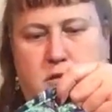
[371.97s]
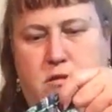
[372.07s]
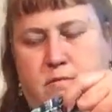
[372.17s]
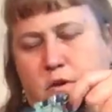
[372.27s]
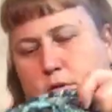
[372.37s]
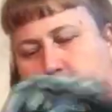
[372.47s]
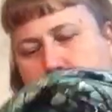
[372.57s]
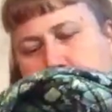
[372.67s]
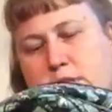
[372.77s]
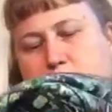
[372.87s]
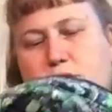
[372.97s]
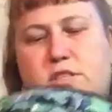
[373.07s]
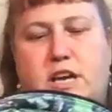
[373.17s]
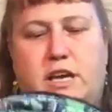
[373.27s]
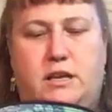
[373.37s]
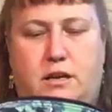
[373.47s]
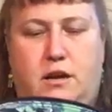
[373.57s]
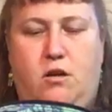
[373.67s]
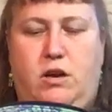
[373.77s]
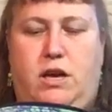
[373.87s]
No, too tight.
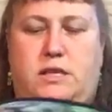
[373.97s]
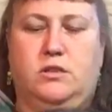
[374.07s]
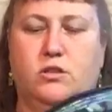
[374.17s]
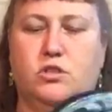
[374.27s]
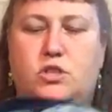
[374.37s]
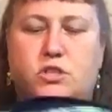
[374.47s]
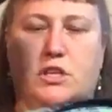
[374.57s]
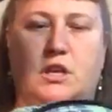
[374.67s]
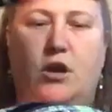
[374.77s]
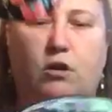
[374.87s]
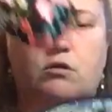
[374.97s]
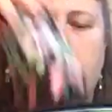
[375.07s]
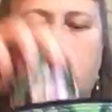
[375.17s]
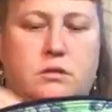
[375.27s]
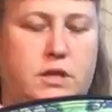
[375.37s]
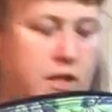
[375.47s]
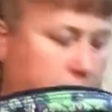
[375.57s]
Okay, so those are just gonna go in